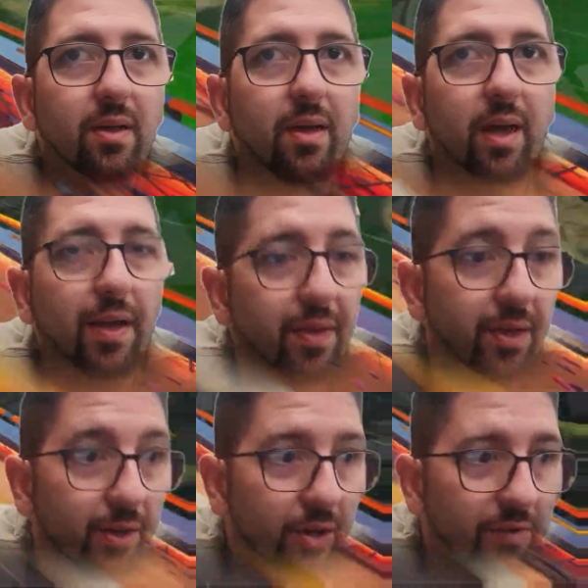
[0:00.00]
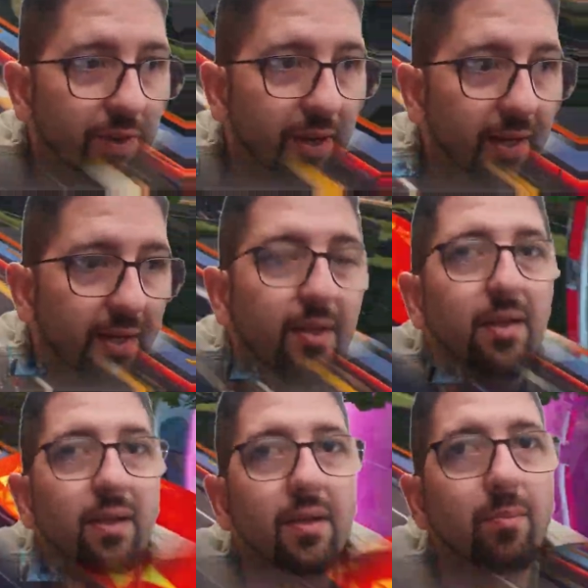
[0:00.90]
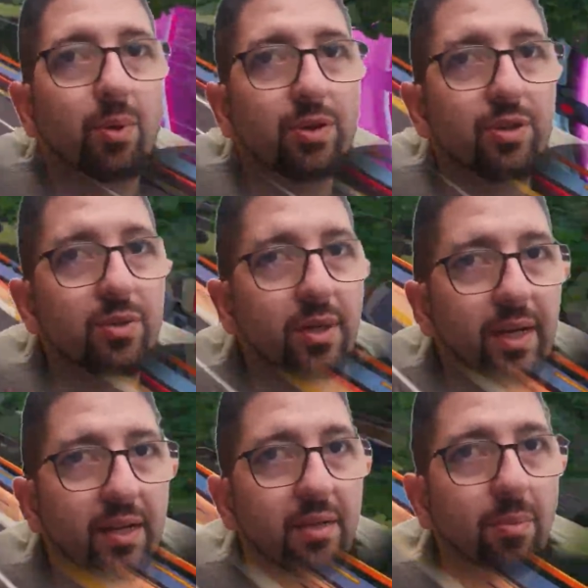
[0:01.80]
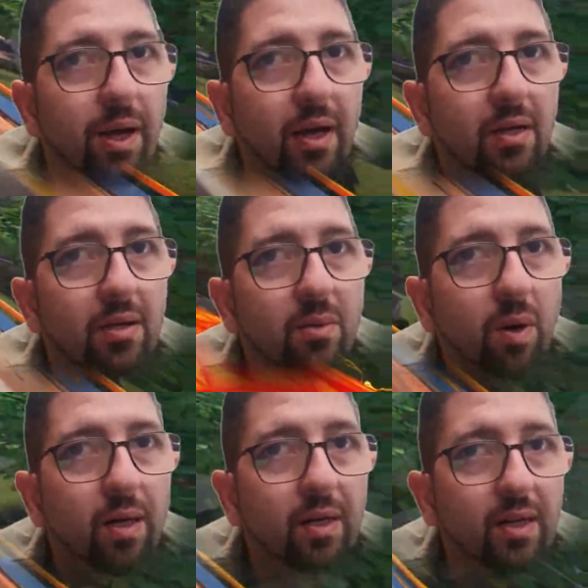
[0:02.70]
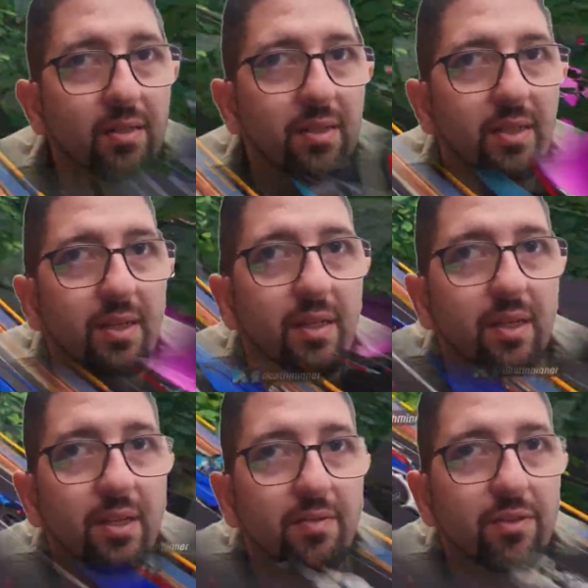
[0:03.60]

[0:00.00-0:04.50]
and then not failing puts you ahead of the pack quite nicely, and it gives you